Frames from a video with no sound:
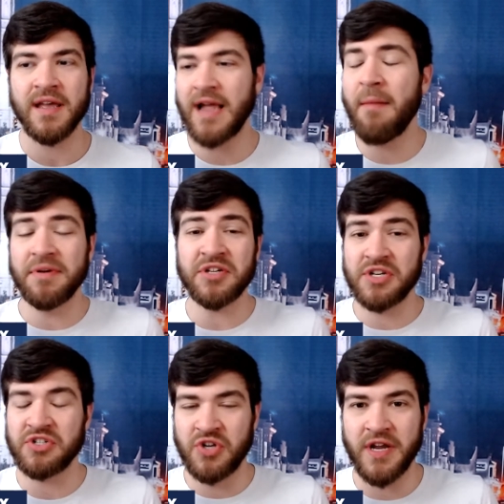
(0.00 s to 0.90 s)
Competition
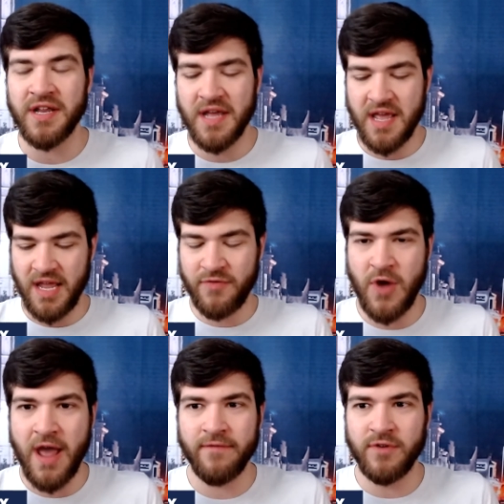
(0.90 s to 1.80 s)
is good if you
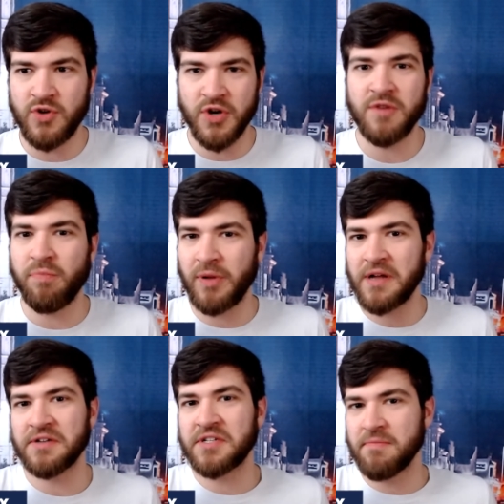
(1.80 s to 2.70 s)
have good
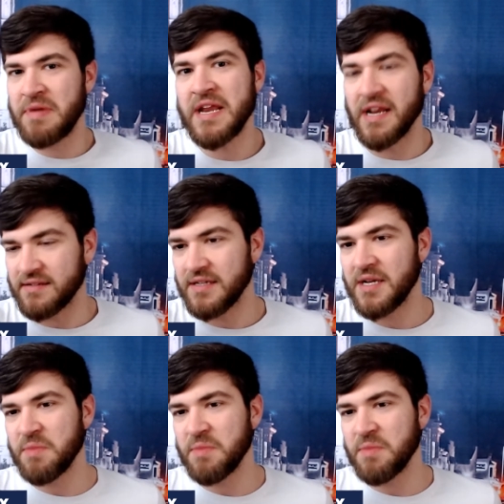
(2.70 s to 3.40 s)
players competing,